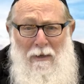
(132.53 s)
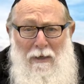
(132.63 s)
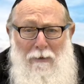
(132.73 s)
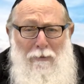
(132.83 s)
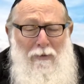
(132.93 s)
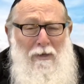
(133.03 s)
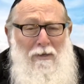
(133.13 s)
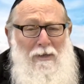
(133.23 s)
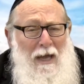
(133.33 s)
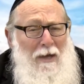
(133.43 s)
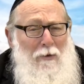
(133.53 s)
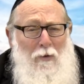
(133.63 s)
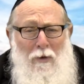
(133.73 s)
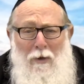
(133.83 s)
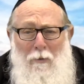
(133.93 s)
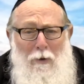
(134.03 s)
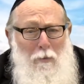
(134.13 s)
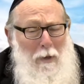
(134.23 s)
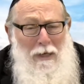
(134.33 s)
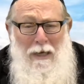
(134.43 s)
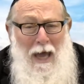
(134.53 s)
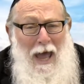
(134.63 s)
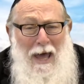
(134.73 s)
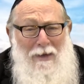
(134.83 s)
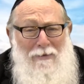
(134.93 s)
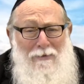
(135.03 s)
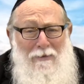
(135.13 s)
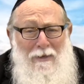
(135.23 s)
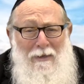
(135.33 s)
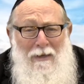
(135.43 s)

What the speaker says: He was content with what he has.